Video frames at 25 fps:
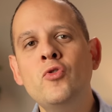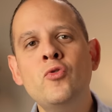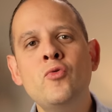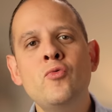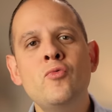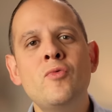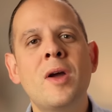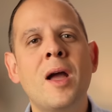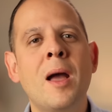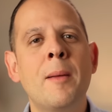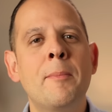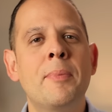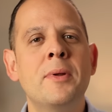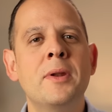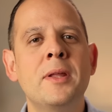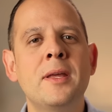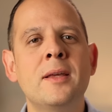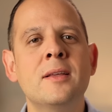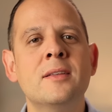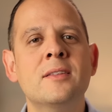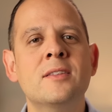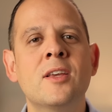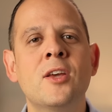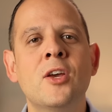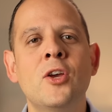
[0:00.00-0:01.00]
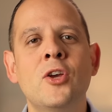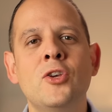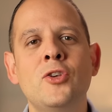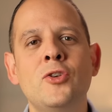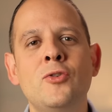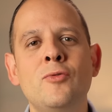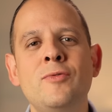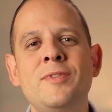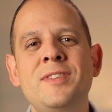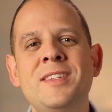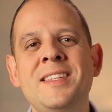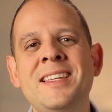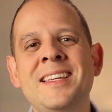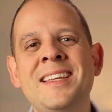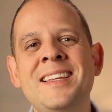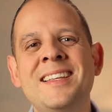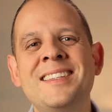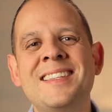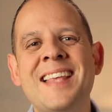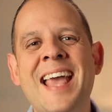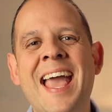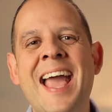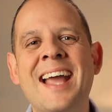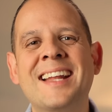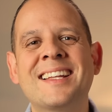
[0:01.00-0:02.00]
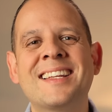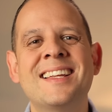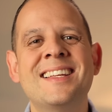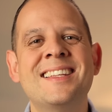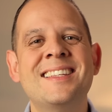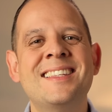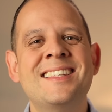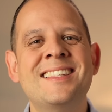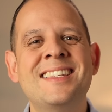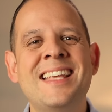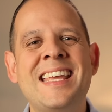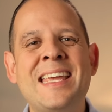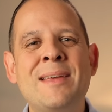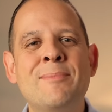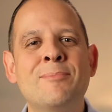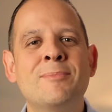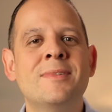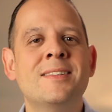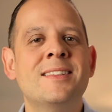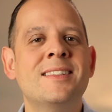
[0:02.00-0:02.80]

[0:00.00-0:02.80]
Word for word: two companies use the exact same